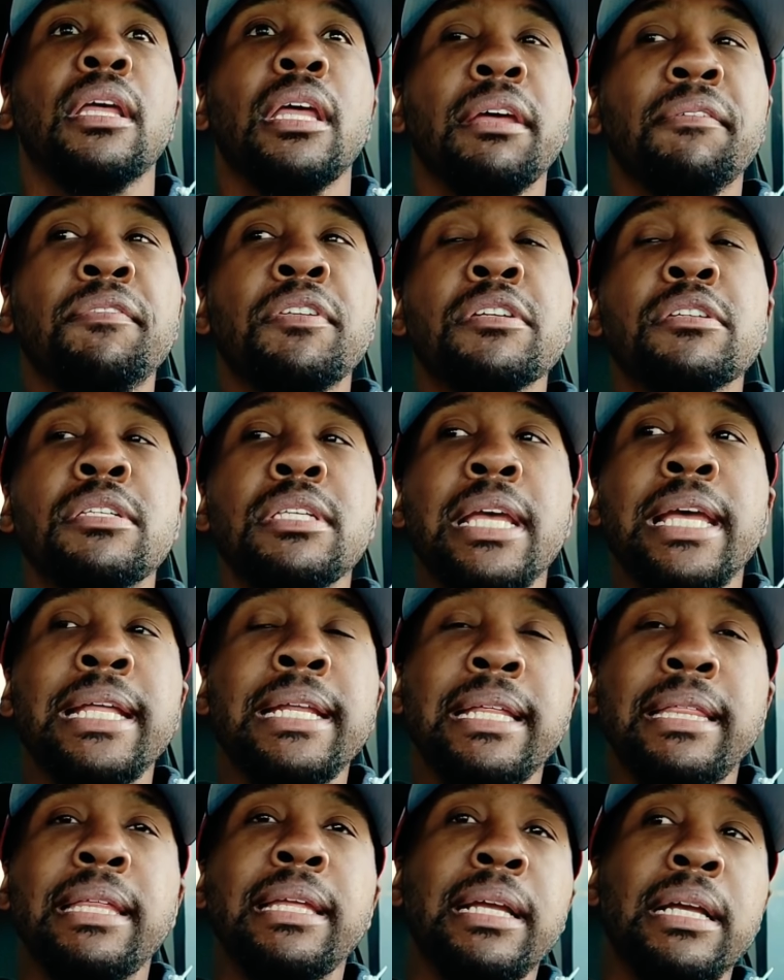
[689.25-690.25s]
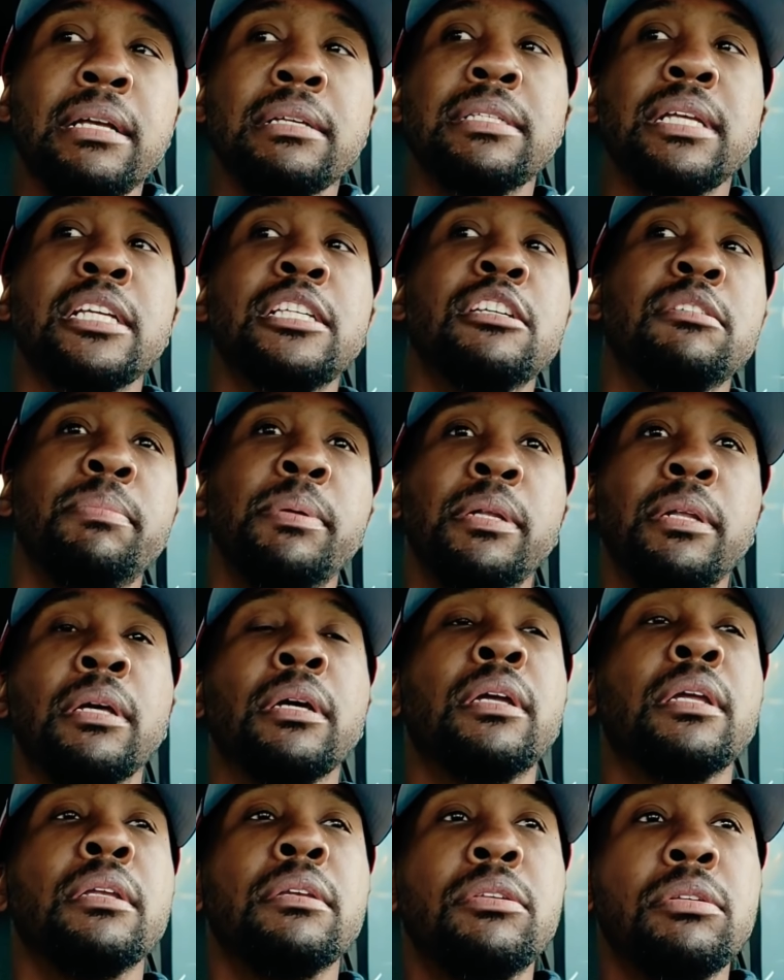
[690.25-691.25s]
if there's anything else I should be
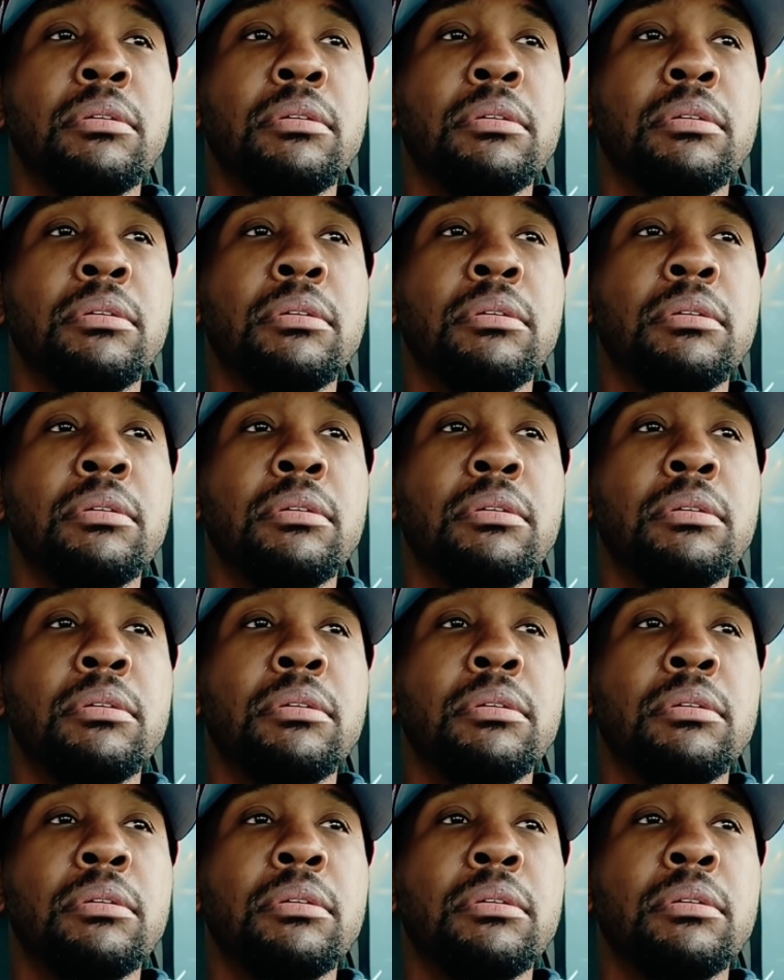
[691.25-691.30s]
looking